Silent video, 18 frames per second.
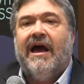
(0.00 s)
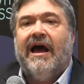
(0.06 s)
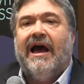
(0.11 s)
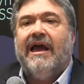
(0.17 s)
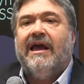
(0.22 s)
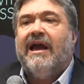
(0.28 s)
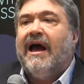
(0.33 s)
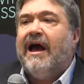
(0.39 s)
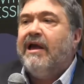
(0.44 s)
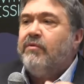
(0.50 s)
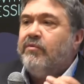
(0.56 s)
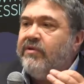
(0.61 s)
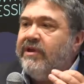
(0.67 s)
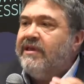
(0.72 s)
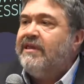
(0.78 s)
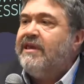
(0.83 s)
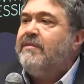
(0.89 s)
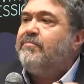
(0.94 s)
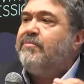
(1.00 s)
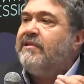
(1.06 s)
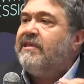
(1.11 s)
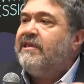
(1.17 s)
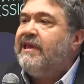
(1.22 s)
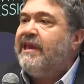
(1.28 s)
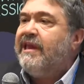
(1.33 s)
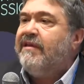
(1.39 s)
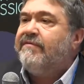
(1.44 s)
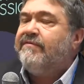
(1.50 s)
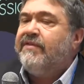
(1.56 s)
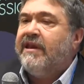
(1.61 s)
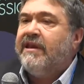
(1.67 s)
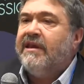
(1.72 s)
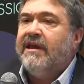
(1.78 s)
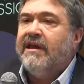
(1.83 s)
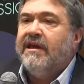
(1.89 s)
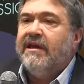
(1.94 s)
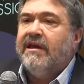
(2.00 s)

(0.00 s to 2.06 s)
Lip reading: I really believe that